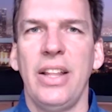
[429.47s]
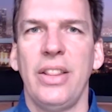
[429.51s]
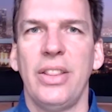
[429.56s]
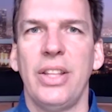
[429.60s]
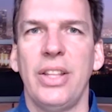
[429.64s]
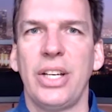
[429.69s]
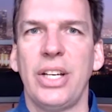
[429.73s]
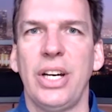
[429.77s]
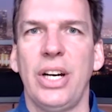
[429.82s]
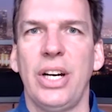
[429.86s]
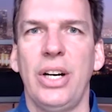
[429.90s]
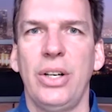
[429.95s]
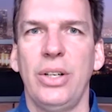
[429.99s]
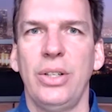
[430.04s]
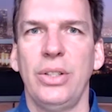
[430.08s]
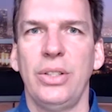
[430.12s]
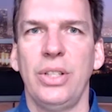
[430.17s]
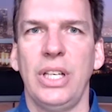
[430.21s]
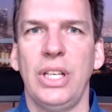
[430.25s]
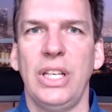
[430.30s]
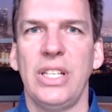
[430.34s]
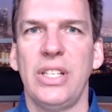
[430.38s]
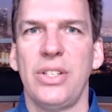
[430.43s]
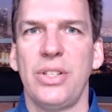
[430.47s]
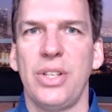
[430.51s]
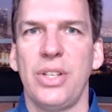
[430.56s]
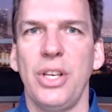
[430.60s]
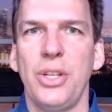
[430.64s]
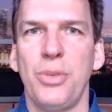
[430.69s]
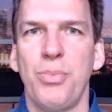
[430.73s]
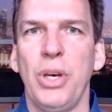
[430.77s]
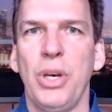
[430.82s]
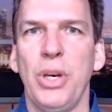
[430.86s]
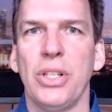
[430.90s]
the code is
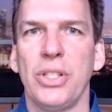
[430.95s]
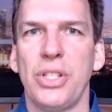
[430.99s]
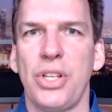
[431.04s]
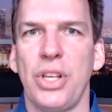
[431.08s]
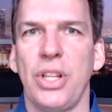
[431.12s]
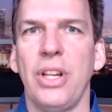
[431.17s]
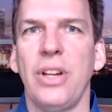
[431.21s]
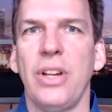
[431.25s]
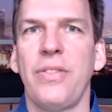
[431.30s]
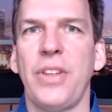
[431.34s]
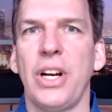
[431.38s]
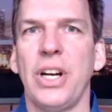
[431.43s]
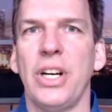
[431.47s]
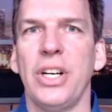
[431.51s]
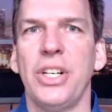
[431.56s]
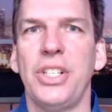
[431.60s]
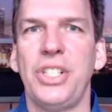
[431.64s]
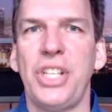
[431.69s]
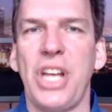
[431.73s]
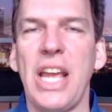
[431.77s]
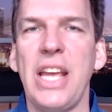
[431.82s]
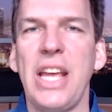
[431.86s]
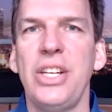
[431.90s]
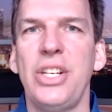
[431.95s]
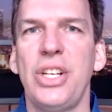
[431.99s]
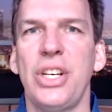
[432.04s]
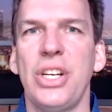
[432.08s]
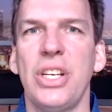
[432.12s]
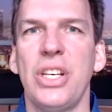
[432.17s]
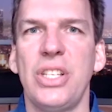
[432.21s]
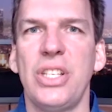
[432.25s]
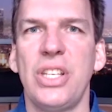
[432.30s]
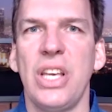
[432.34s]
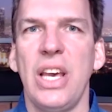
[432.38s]
is built so that if there are
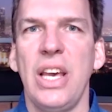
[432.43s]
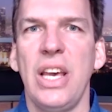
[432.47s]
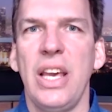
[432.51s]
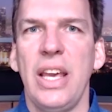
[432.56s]
changes